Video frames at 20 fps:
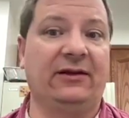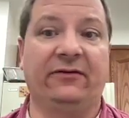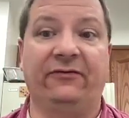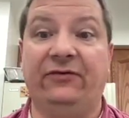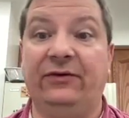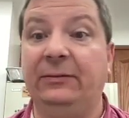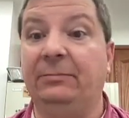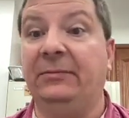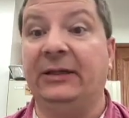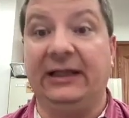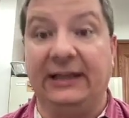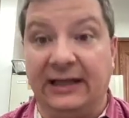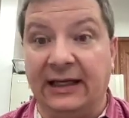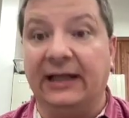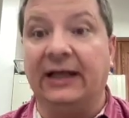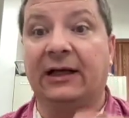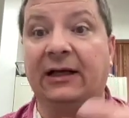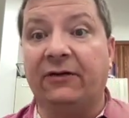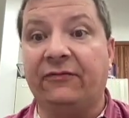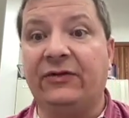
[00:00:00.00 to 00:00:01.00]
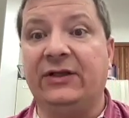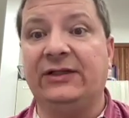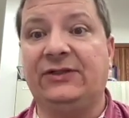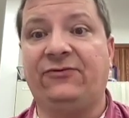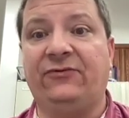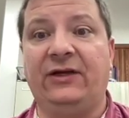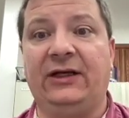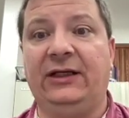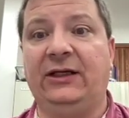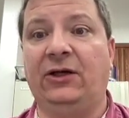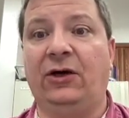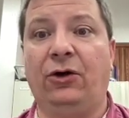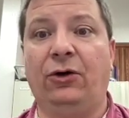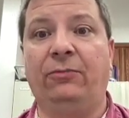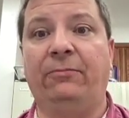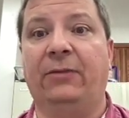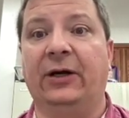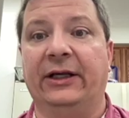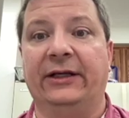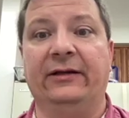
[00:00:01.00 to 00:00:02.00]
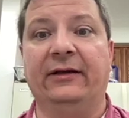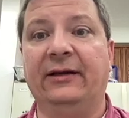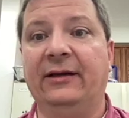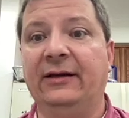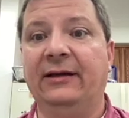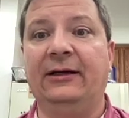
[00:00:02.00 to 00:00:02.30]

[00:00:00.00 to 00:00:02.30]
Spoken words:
the beginning of this video, but